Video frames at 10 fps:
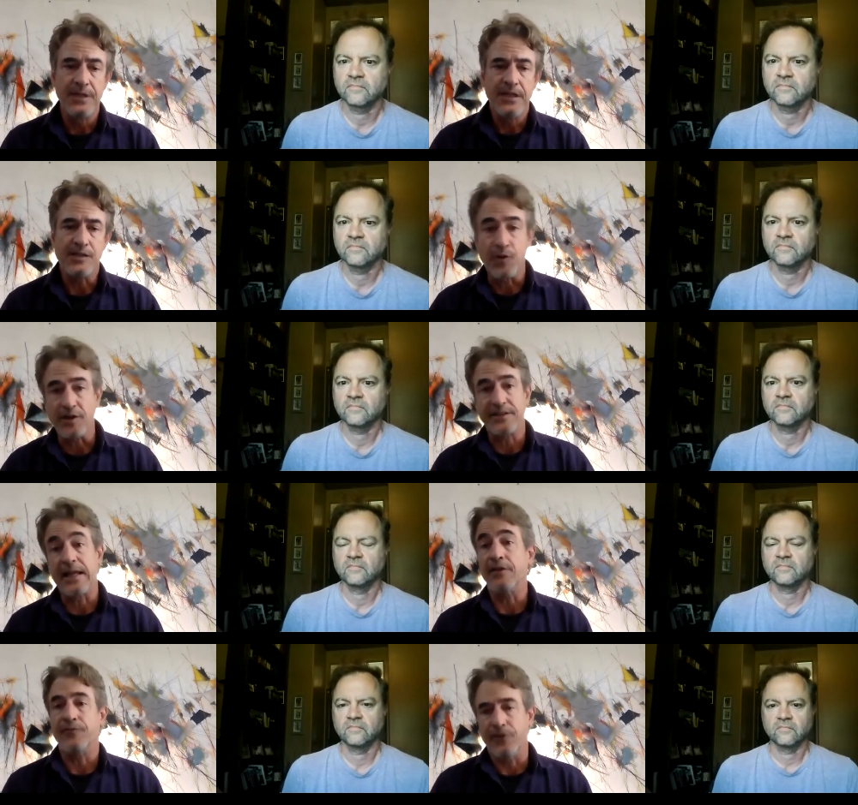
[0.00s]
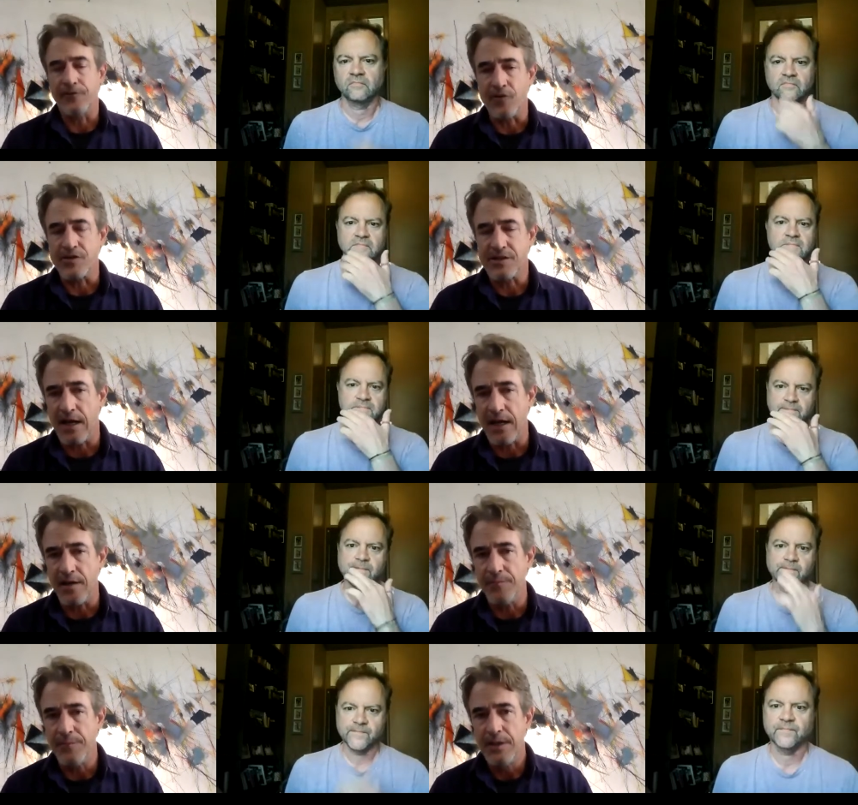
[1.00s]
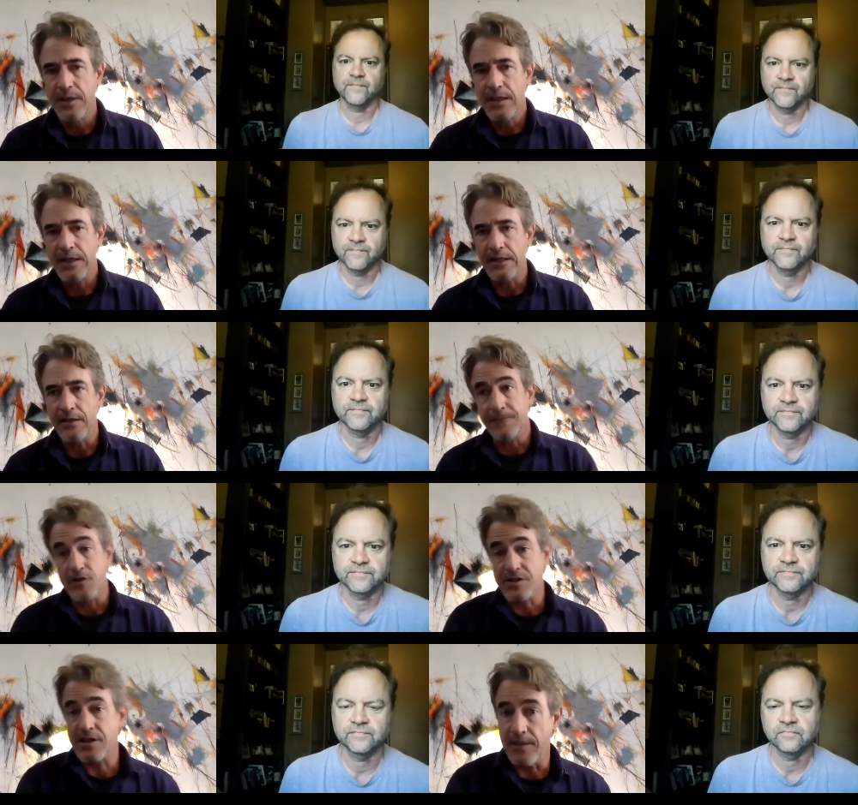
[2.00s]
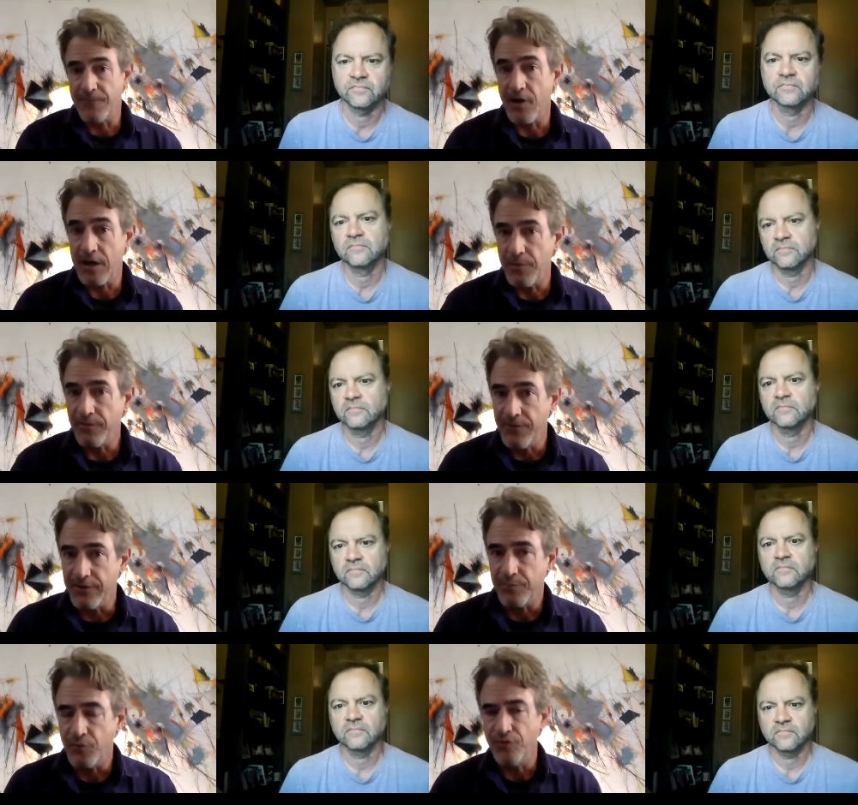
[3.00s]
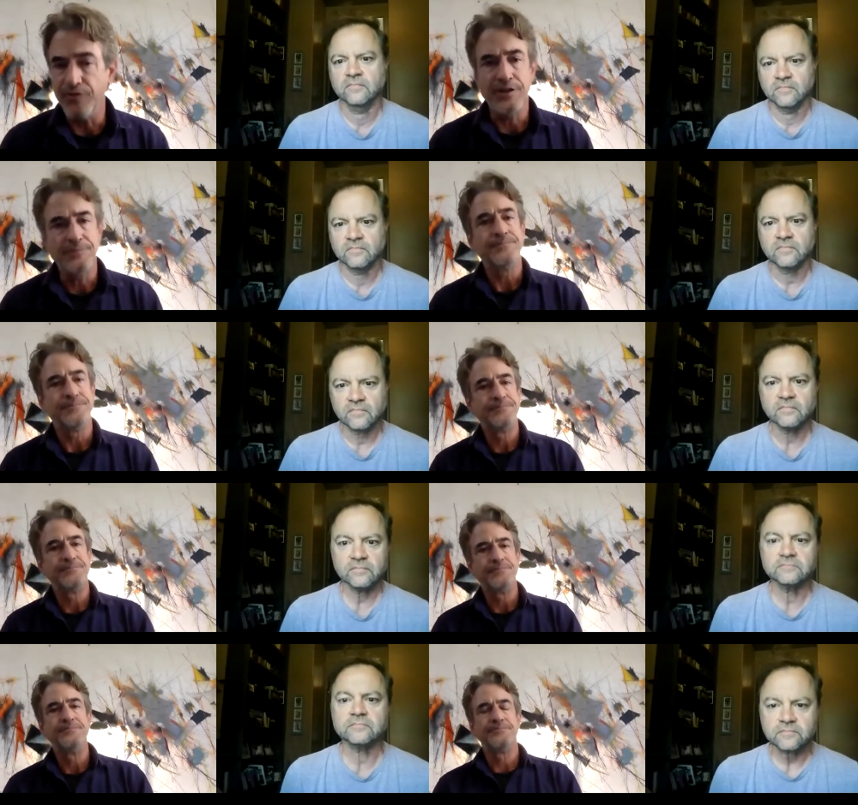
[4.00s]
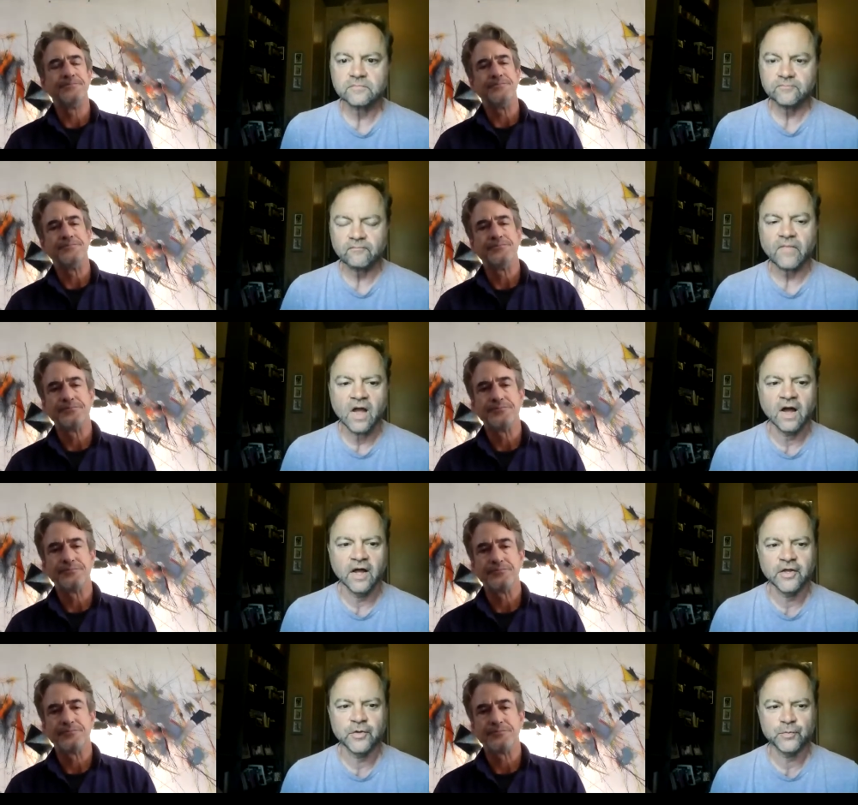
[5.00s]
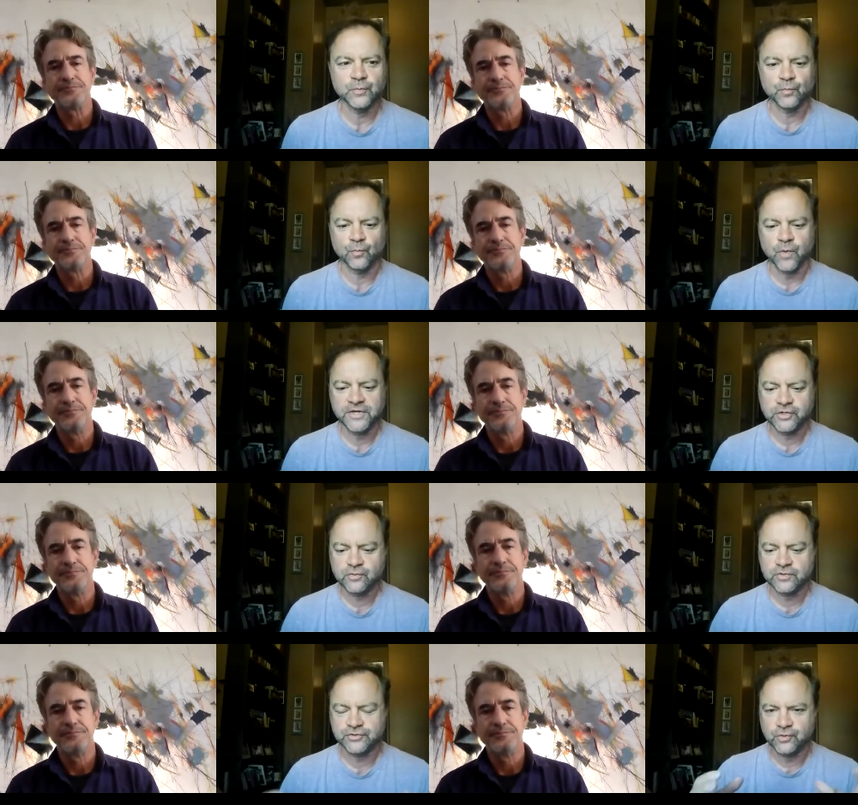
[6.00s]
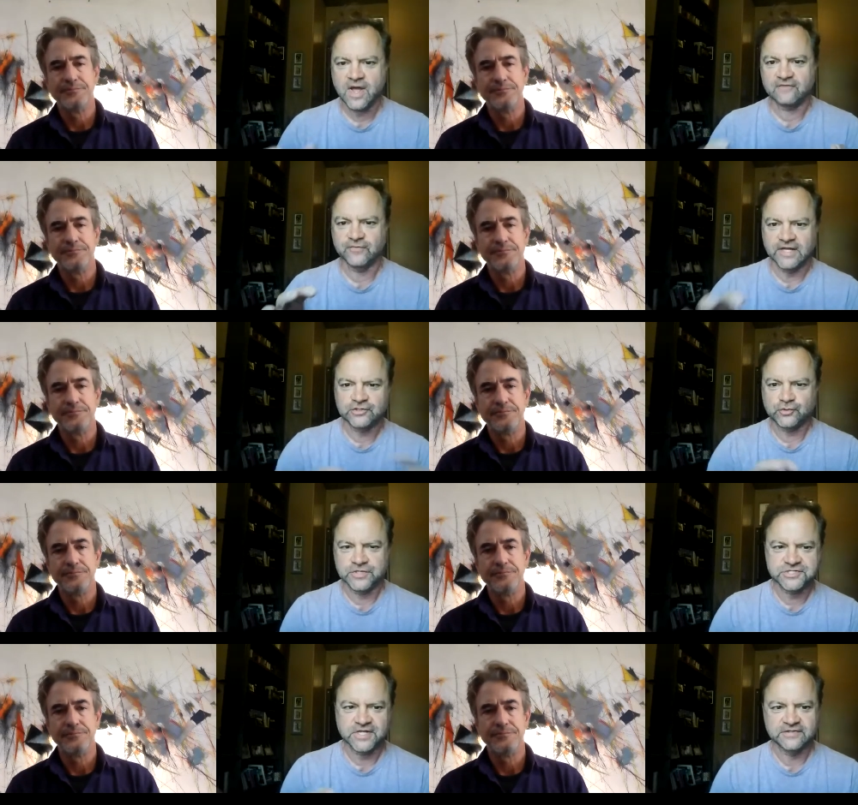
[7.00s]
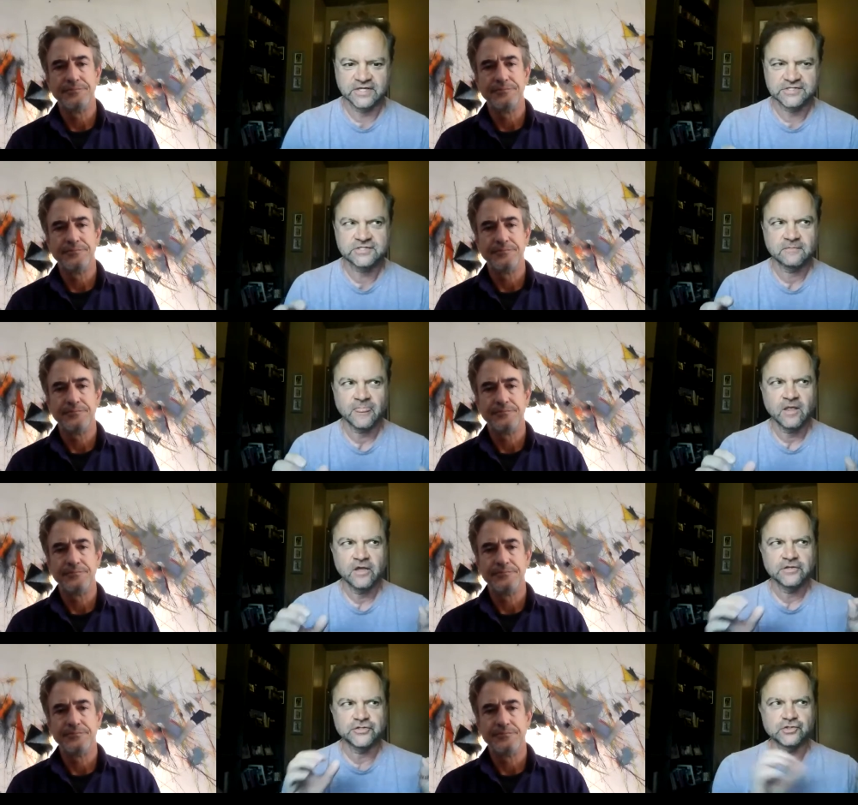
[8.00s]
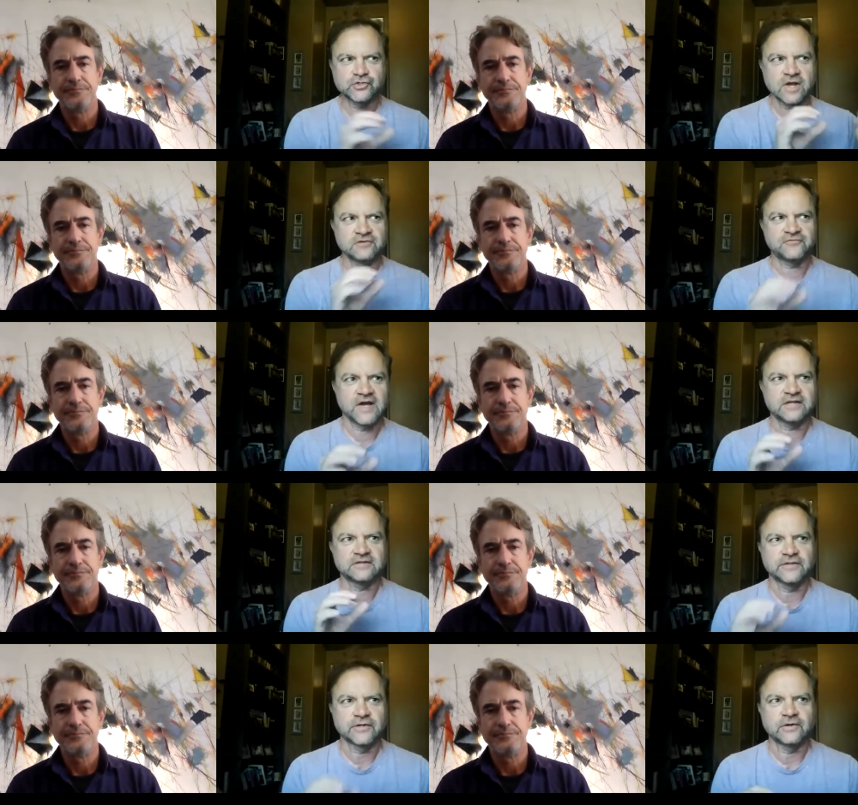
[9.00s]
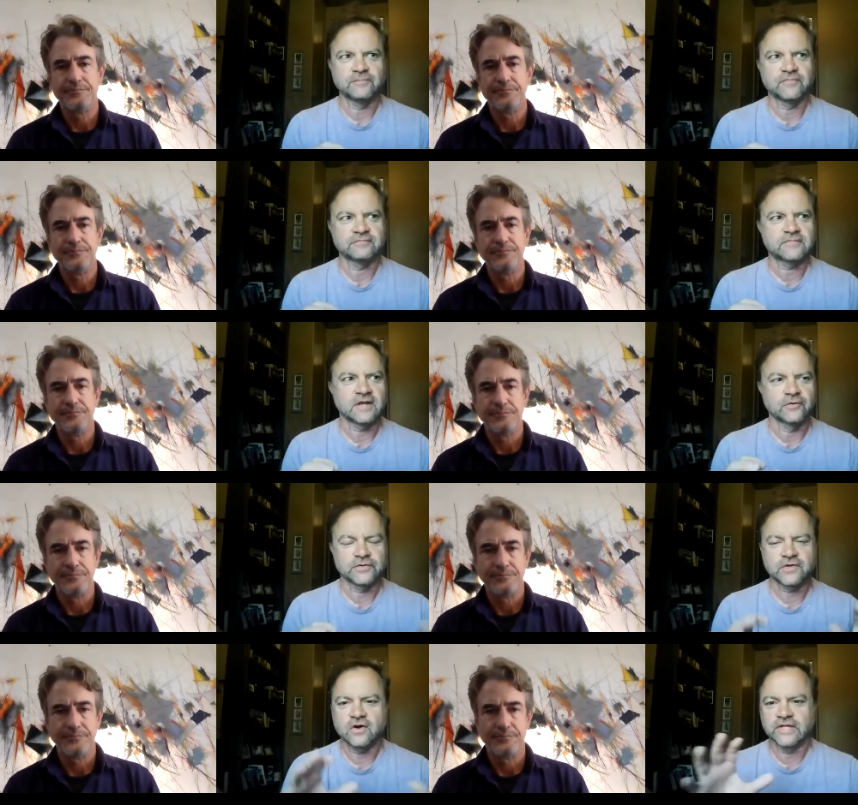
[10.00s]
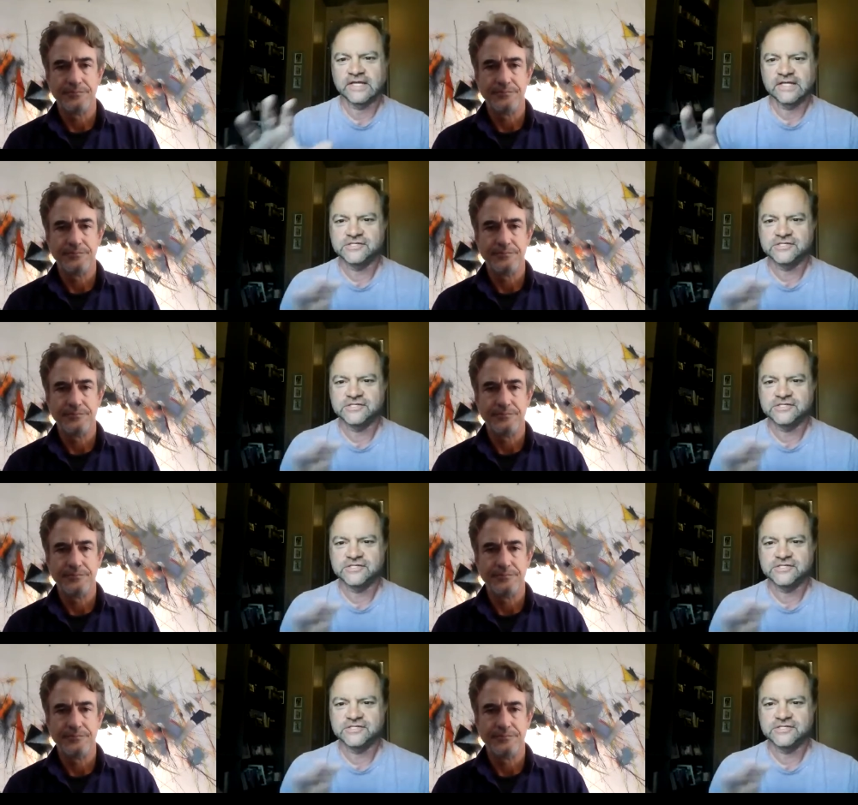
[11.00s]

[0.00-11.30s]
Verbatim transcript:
Speaker 1: is brought together for the first time in the first time frame of this movie.
Speaker 2: Uh, when you do have like twists like this, do you try and find little I don't know what to call it, like